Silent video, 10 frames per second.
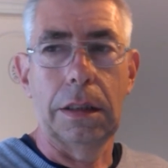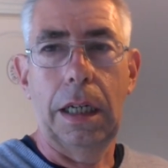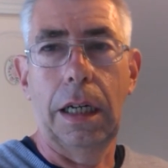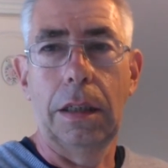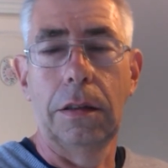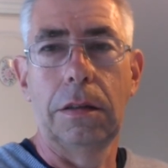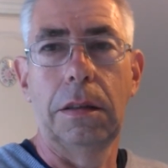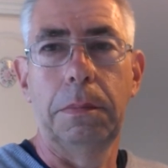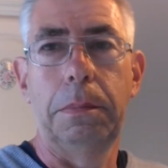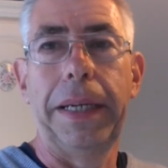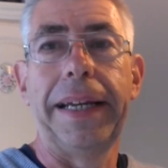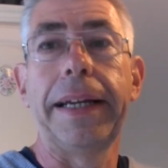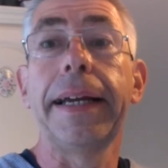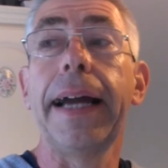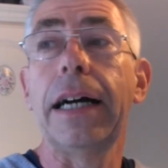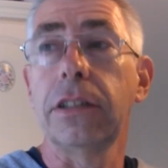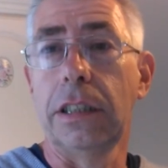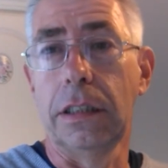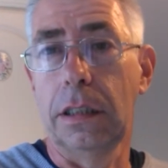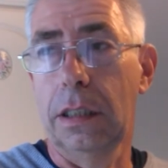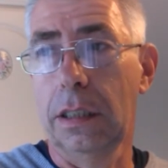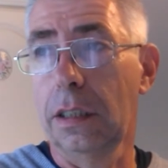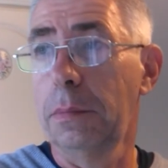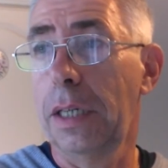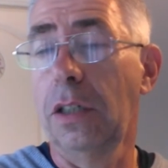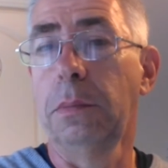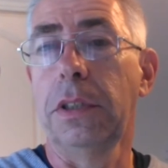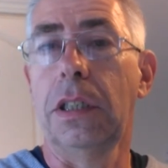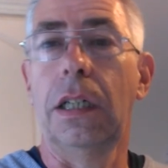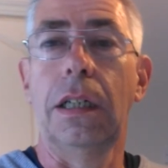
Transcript: So, bit gutted at the moment.